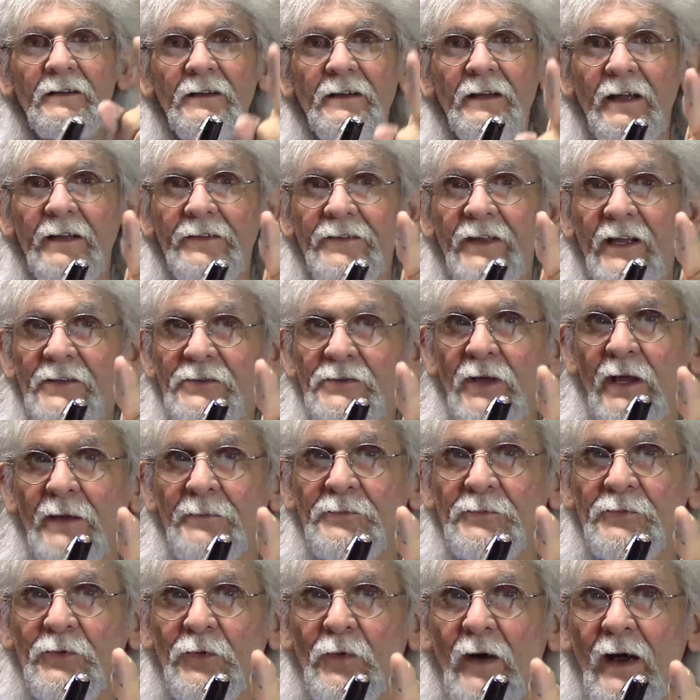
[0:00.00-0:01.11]
hit that
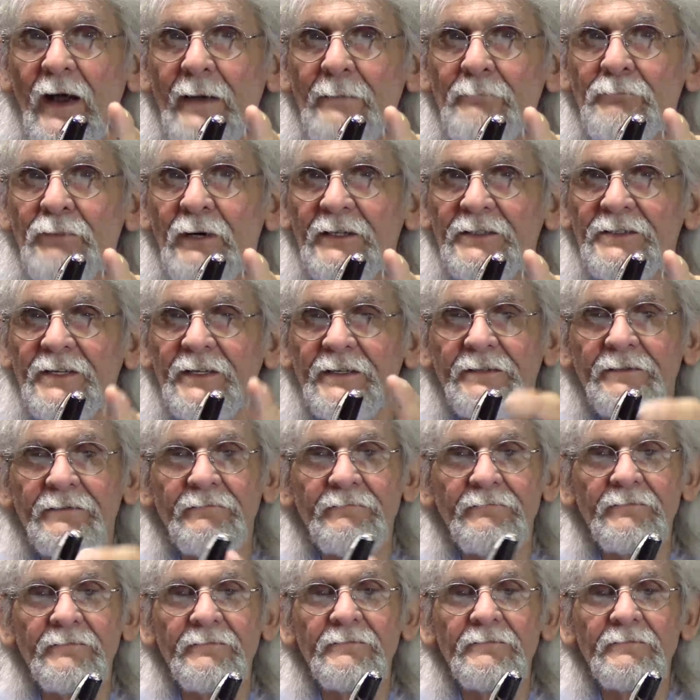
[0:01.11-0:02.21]
subscribe button,
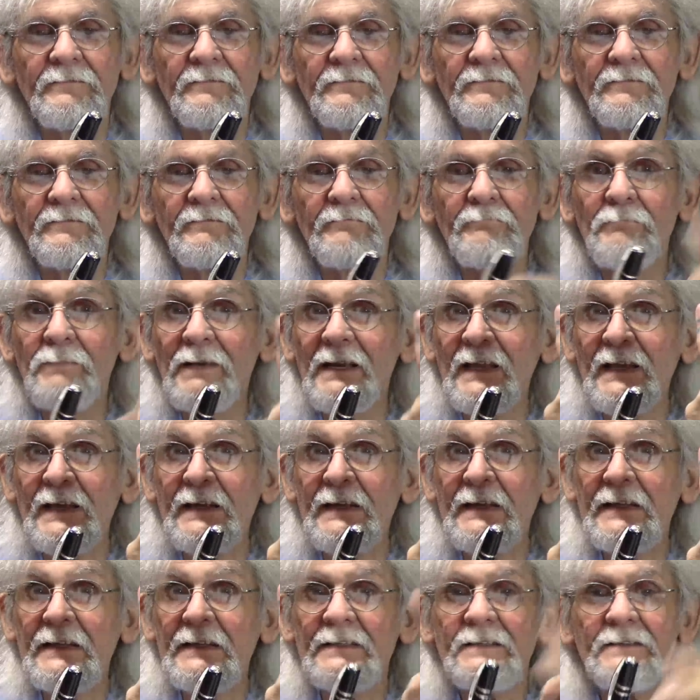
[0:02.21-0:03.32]

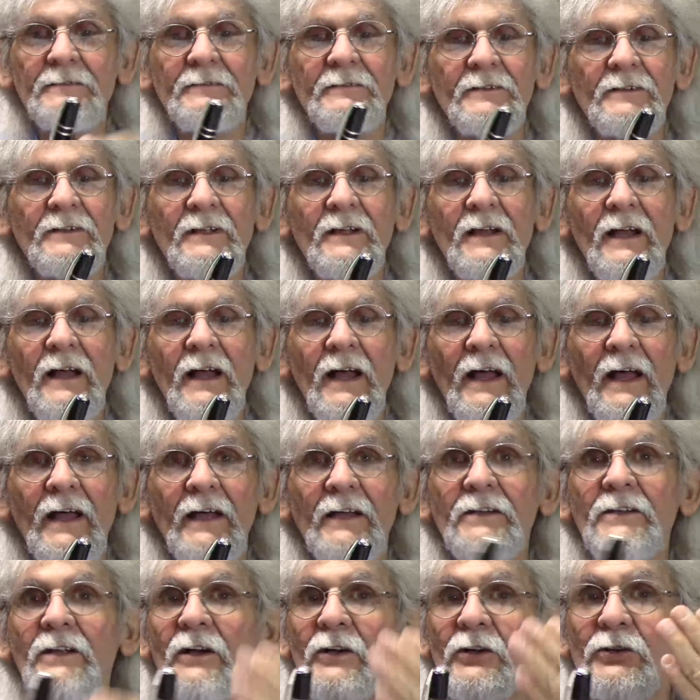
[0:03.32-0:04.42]
please,
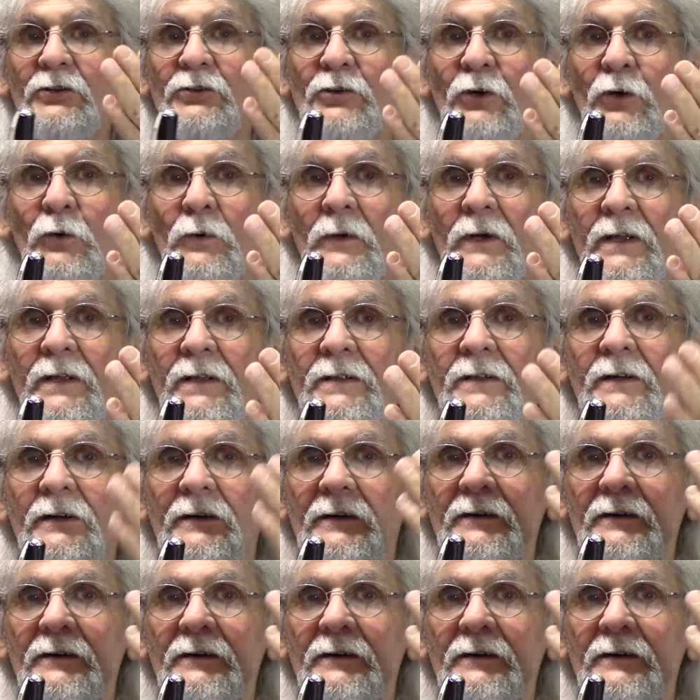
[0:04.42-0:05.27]
and join